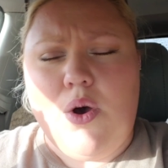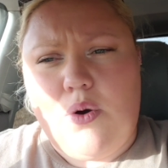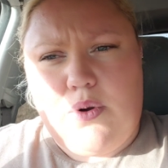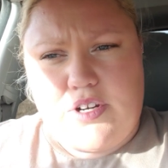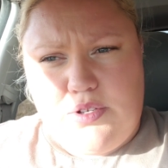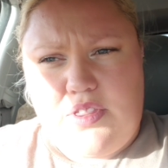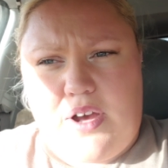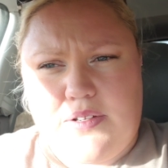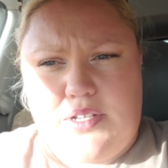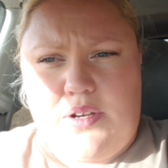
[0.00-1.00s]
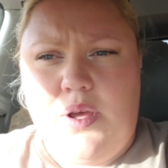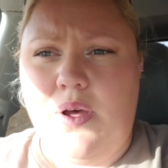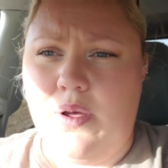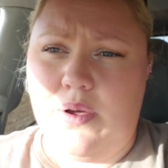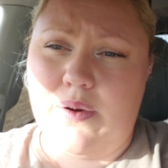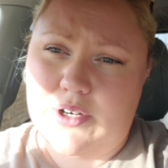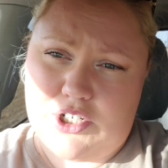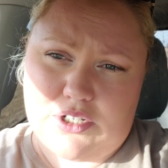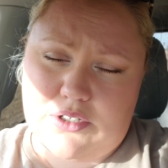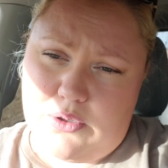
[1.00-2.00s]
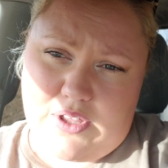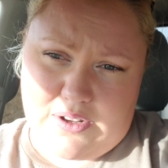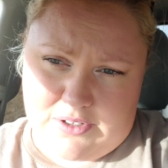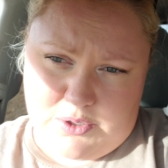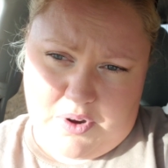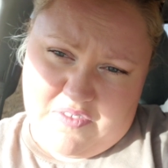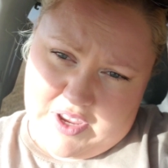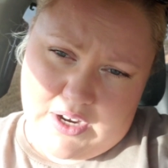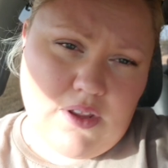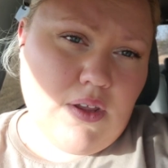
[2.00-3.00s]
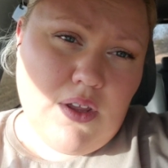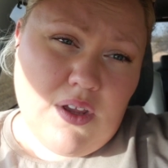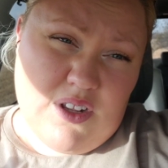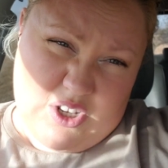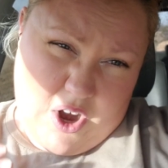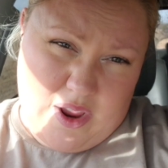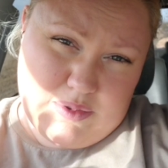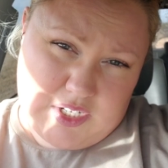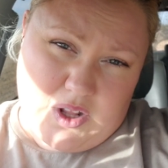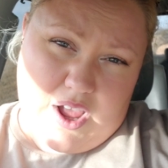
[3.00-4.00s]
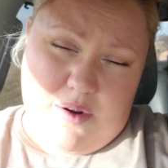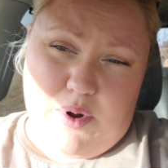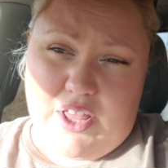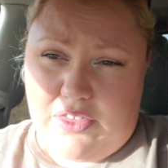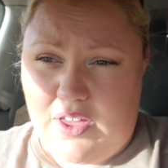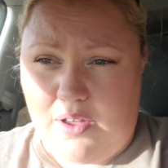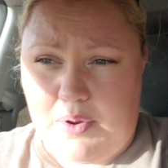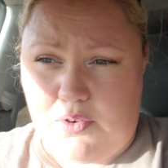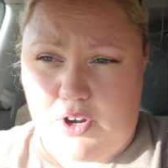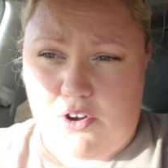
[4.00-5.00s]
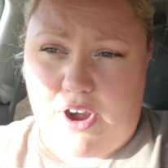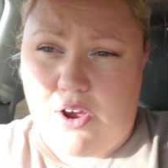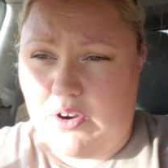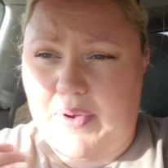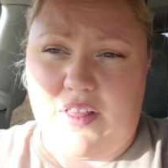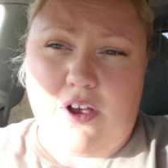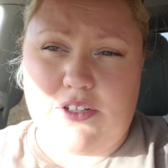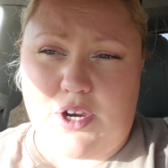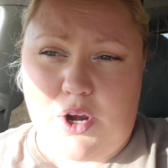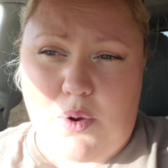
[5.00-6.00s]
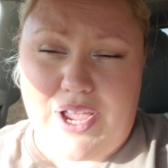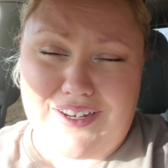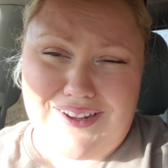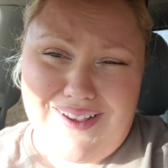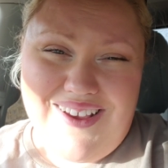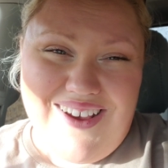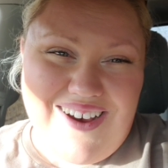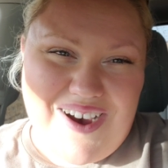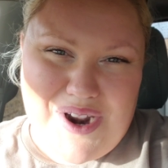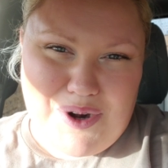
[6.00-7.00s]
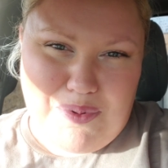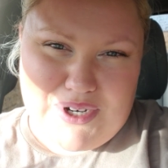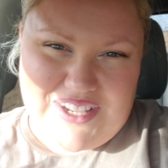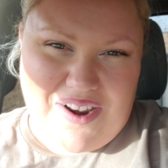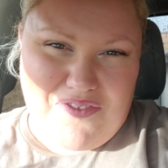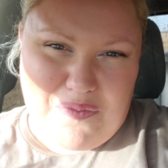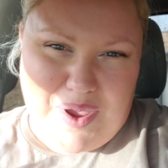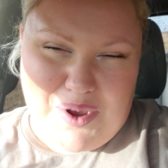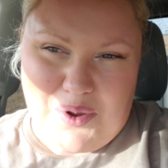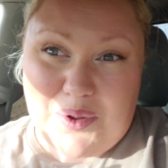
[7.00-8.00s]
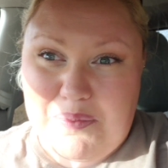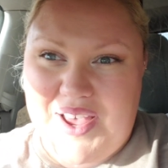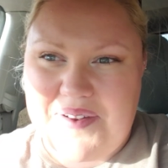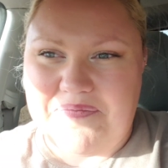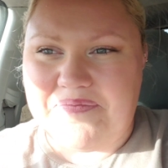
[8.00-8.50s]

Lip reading: or 2000, which does 2,000 square feet. Sorry, I'm still out of breath. I've been running around and my lungs aren't quite 100% from my cold, but